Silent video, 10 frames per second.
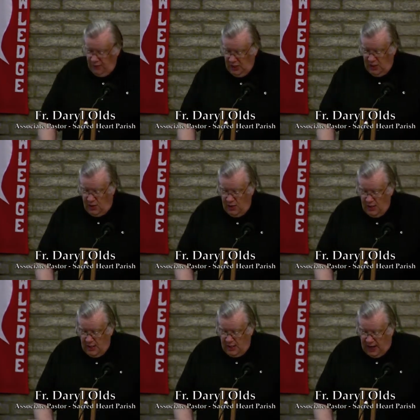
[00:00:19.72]
You know,
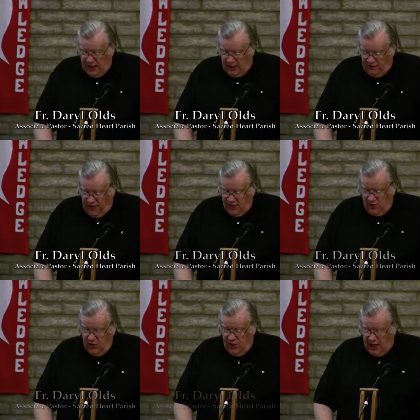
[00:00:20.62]
I confess
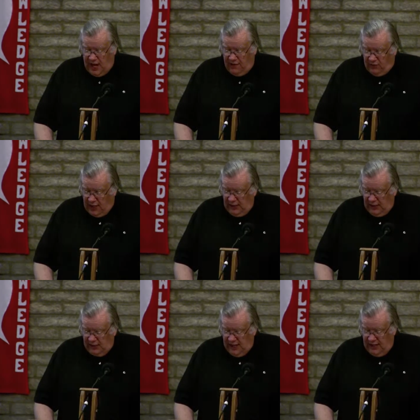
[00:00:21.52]
to you that I have greatly
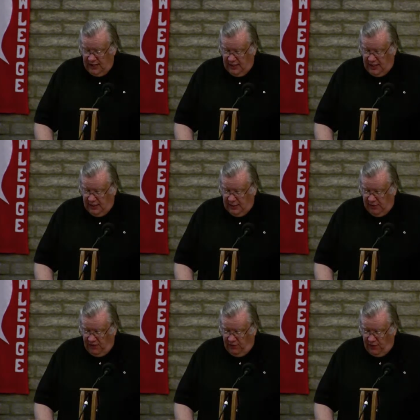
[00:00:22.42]
sinned. And then a little
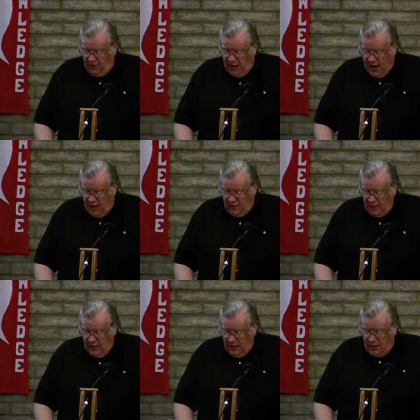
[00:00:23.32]
bit further down,
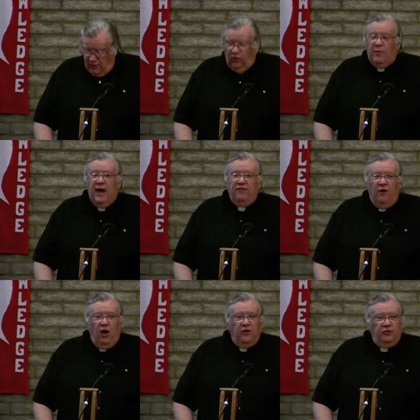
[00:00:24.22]
through my
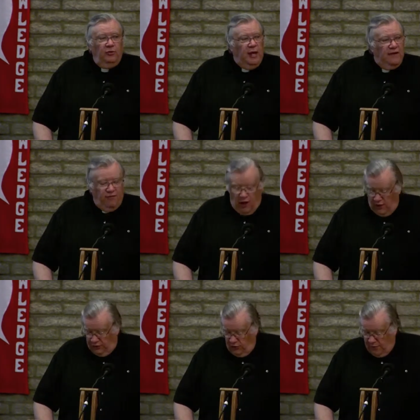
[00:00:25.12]
fault, through my
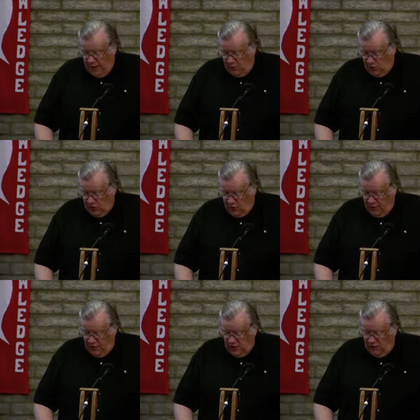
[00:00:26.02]
fault, through my most
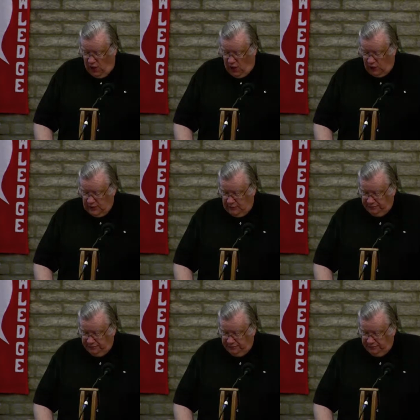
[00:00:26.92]
grievous fault.